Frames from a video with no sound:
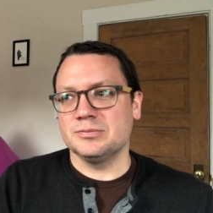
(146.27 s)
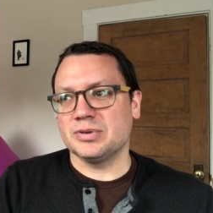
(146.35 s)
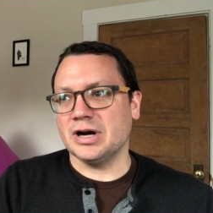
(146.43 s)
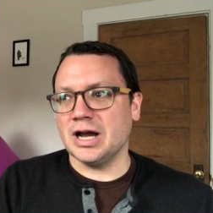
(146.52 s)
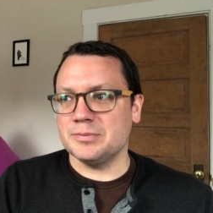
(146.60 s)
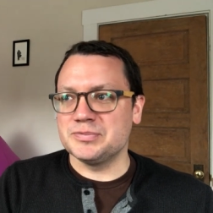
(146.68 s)

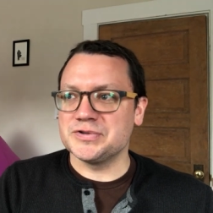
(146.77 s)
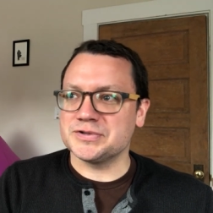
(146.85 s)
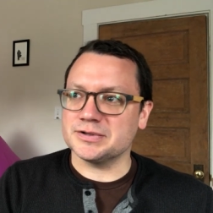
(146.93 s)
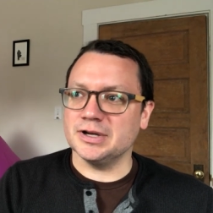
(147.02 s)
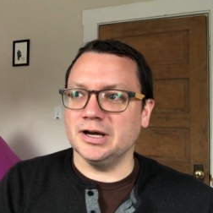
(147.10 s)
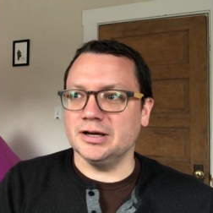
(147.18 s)

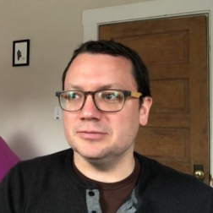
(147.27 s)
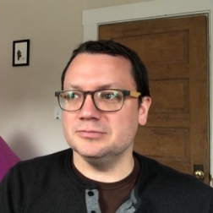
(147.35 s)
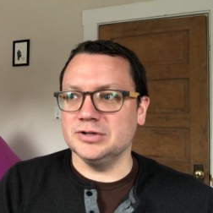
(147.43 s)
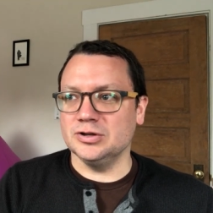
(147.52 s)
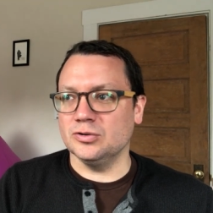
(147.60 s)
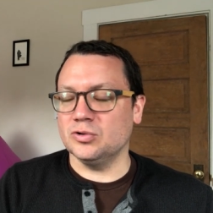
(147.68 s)
perhaps, um,
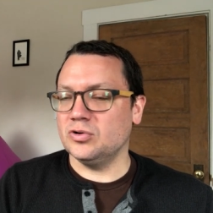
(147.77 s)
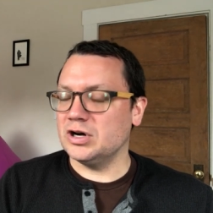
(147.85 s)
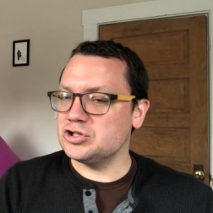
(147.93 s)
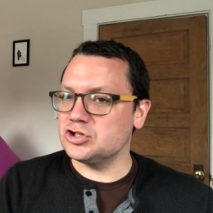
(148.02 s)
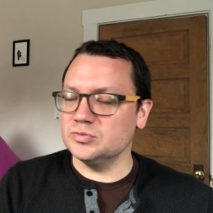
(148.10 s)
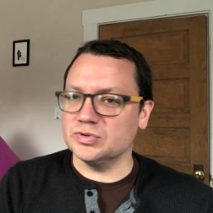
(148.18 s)
you know,
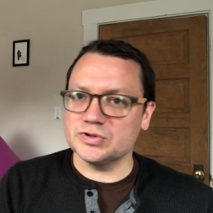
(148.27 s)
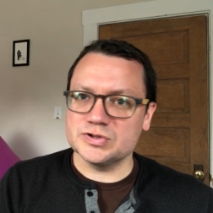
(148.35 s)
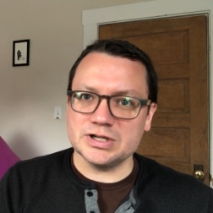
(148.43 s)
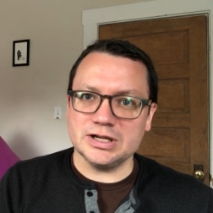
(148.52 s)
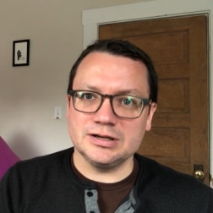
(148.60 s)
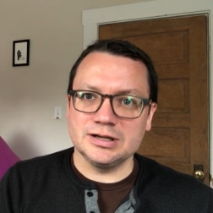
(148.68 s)
questionable
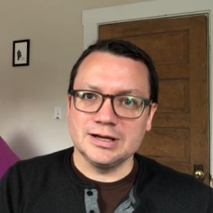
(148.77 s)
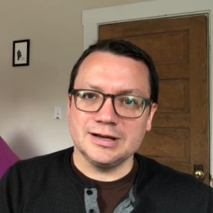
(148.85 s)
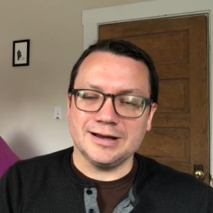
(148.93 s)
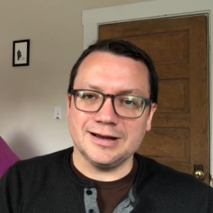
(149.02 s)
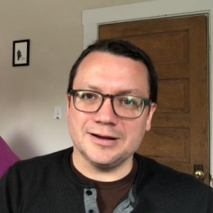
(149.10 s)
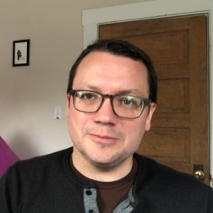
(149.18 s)
stint,
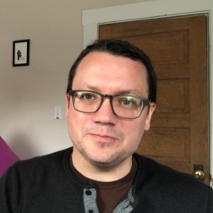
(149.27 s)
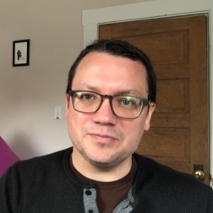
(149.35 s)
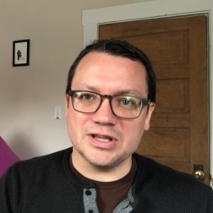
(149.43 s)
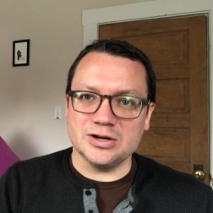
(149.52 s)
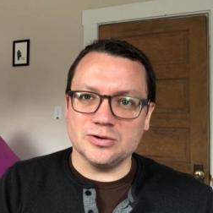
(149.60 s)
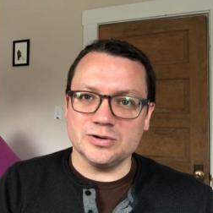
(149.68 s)
um,
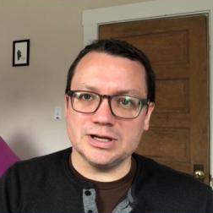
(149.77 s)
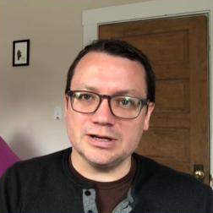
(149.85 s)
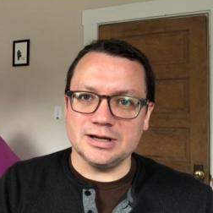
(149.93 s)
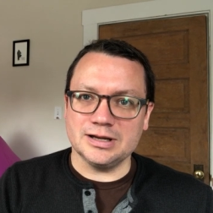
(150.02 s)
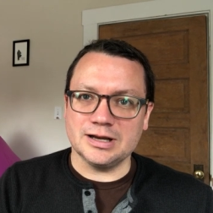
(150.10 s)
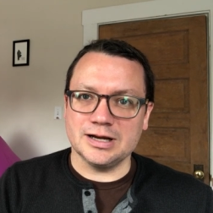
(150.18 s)
you know, in, a,
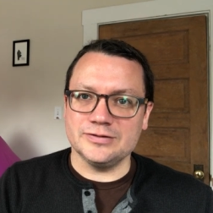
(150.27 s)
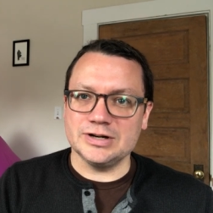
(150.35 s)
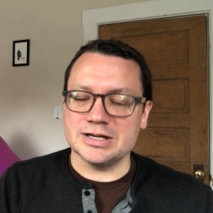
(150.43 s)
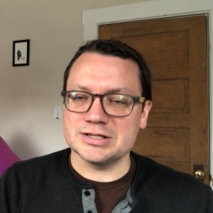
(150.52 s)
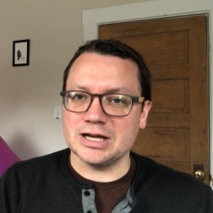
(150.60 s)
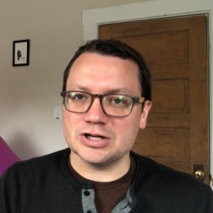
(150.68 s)
in kind of an,
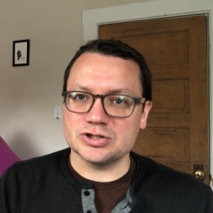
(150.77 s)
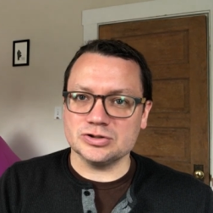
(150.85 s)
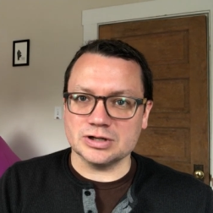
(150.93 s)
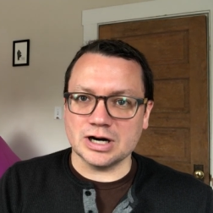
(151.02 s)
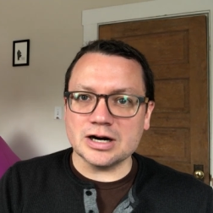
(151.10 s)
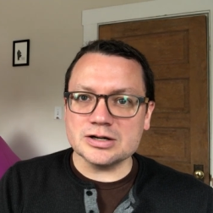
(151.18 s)
as
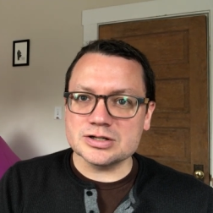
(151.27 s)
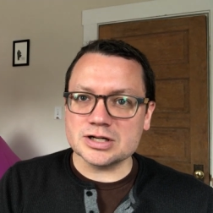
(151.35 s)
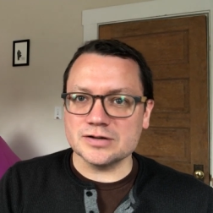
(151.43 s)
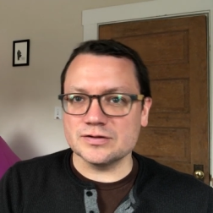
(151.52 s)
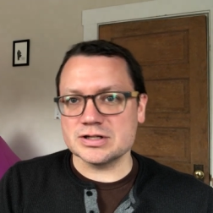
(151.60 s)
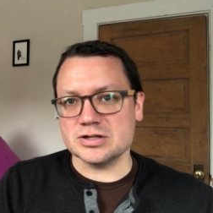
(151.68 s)
National Guard
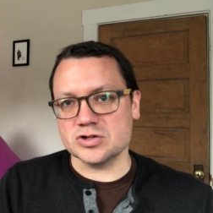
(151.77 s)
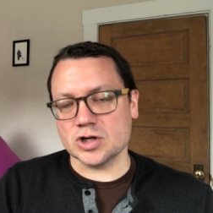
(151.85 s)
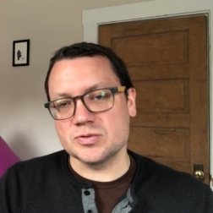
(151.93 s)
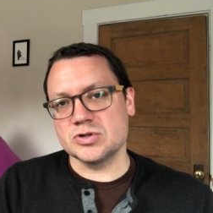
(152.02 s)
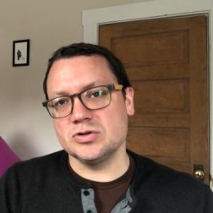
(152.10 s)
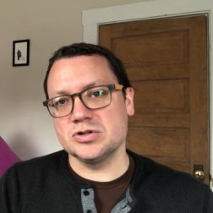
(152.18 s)
service and
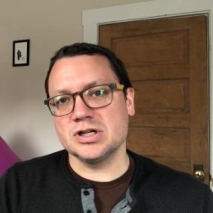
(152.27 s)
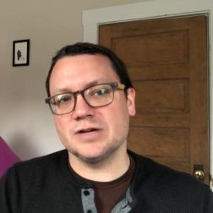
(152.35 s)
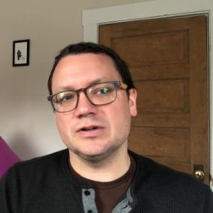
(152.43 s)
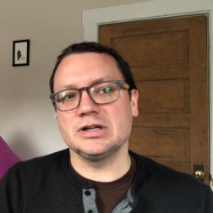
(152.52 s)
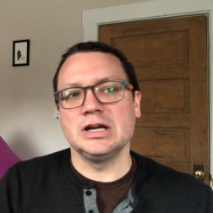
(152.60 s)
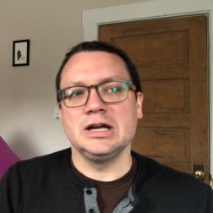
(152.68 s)
substitution
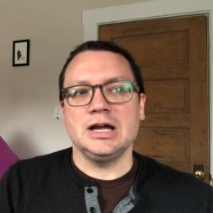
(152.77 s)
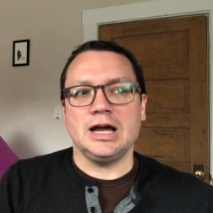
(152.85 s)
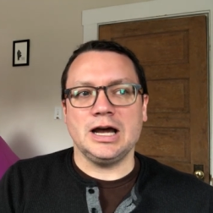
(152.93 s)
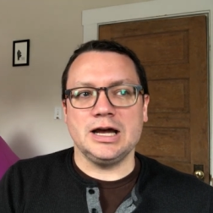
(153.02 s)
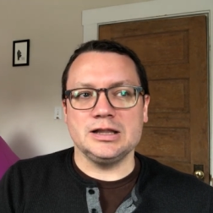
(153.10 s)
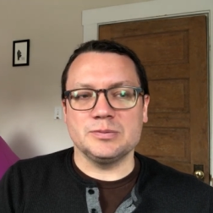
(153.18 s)
of it.
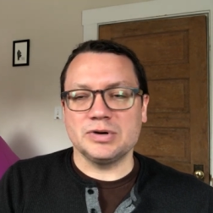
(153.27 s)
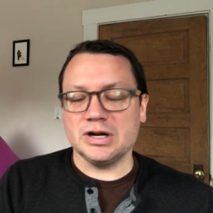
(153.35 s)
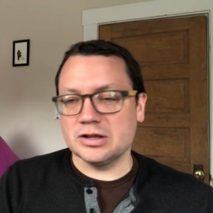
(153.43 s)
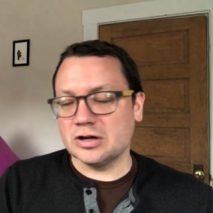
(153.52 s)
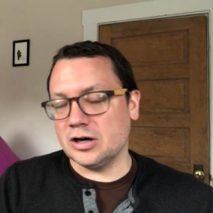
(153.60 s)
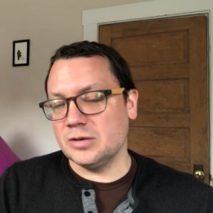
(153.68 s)
And the,
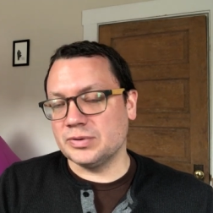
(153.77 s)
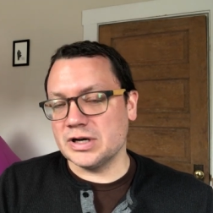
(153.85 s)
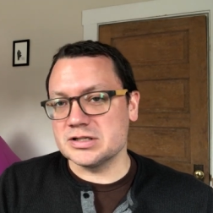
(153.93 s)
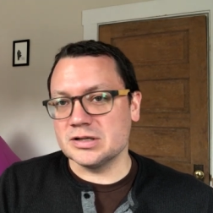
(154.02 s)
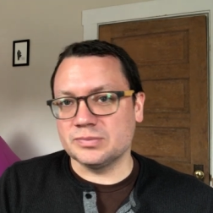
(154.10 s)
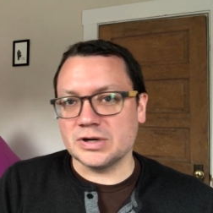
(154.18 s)
the current
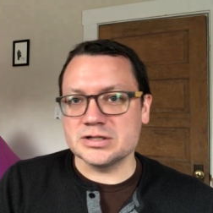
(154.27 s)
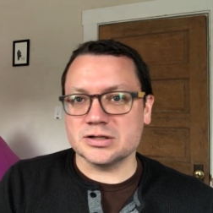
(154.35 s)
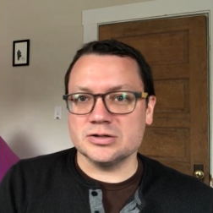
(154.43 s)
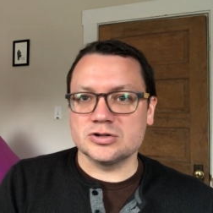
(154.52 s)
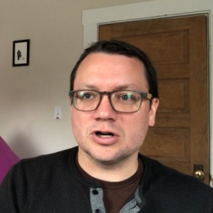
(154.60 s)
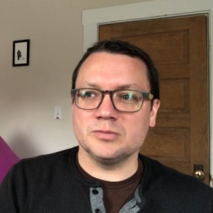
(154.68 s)
president,
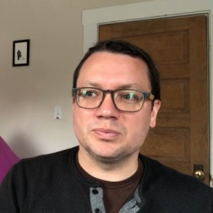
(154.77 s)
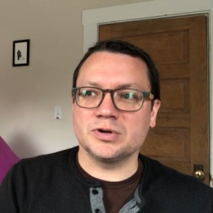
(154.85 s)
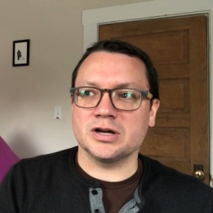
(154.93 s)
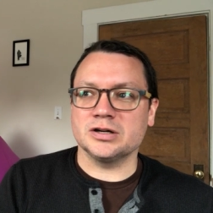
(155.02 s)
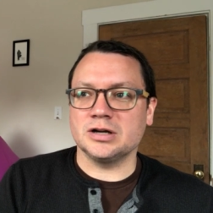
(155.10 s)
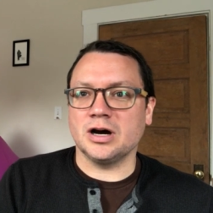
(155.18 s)
President Trump,
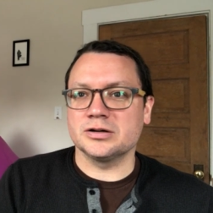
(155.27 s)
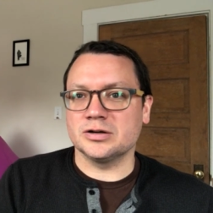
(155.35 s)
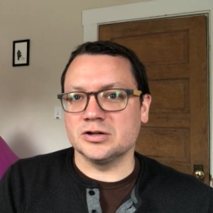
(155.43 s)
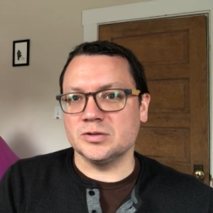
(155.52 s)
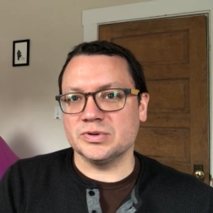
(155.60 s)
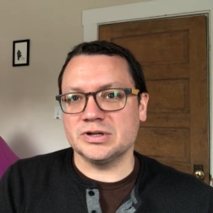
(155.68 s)
got a
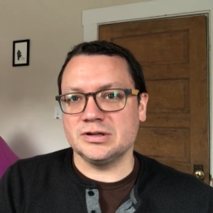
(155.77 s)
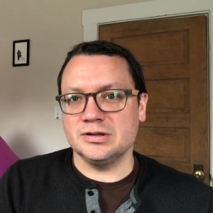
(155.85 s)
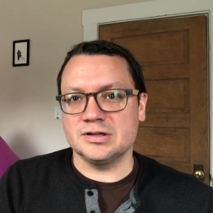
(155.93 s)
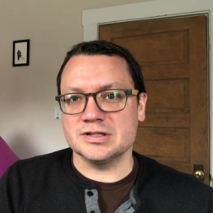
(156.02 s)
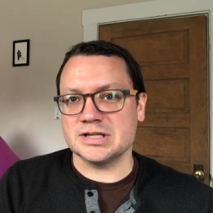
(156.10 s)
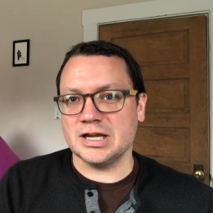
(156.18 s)
doctor to,
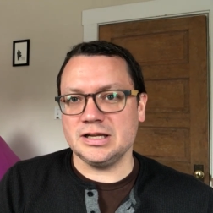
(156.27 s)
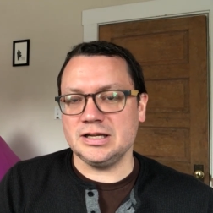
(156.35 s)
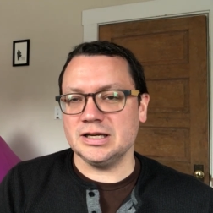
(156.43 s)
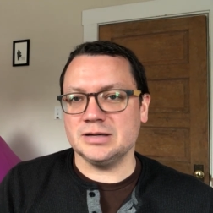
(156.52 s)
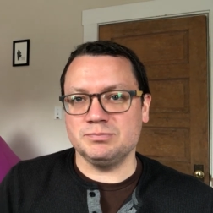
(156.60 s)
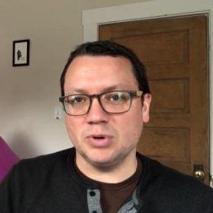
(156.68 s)
to say
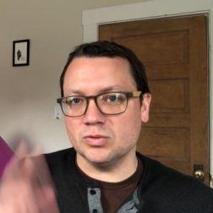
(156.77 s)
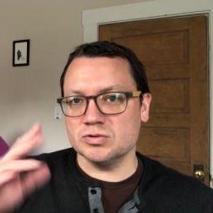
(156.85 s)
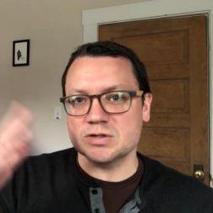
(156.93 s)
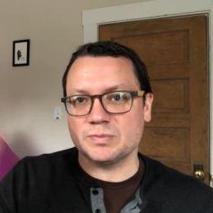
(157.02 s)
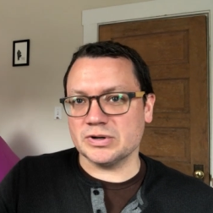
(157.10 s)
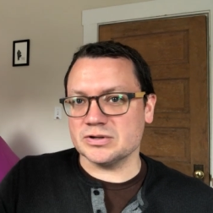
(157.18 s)
he had bone
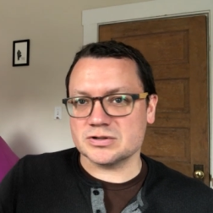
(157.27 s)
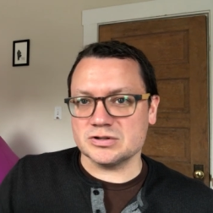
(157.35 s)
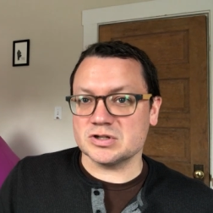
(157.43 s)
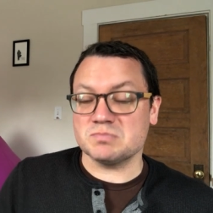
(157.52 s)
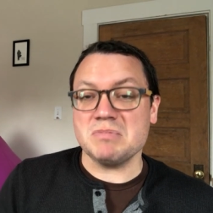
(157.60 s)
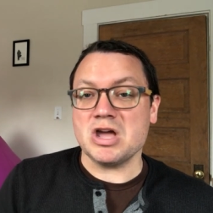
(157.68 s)
spurs. So he
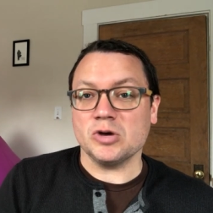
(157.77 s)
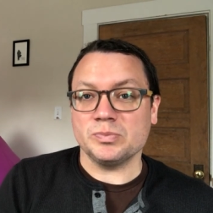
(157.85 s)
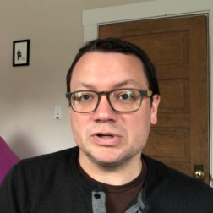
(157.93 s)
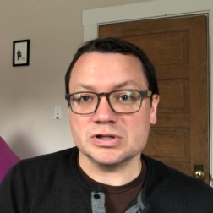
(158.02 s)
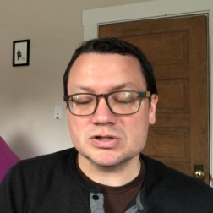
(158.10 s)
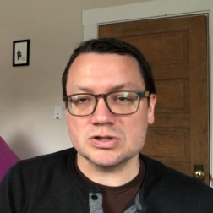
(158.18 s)
just made up
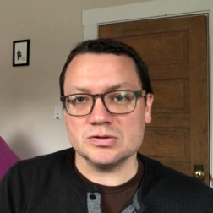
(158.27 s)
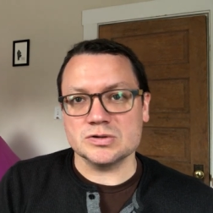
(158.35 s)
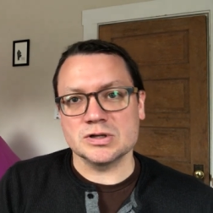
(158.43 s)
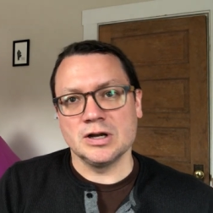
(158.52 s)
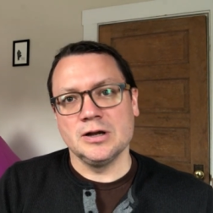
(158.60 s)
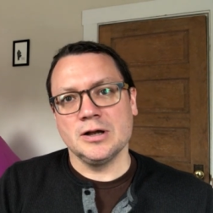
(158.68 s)
an
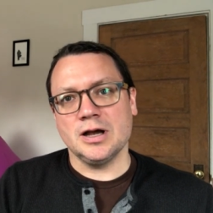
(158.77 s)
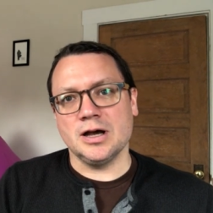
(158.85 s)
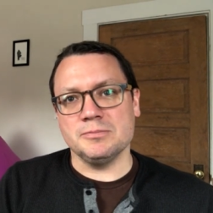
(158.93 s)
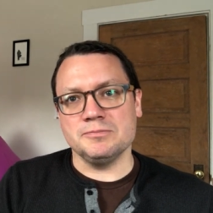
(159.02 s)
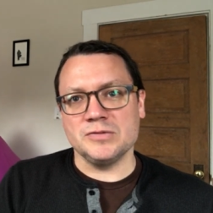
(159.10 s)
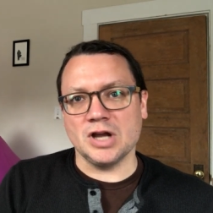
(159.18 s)
excuse
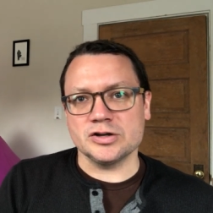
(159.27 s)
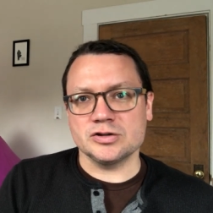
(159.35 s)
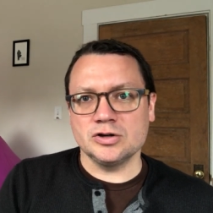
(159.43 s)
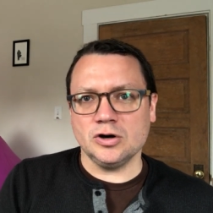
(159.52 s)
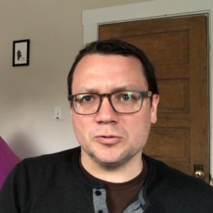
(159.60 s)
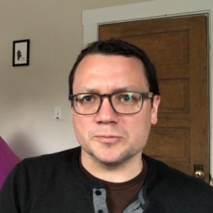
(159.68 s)
um, not to
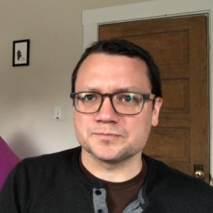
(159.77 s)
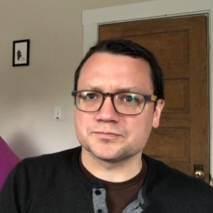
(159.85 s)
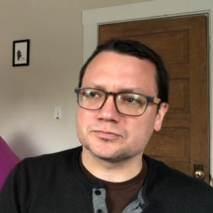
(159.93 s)
go.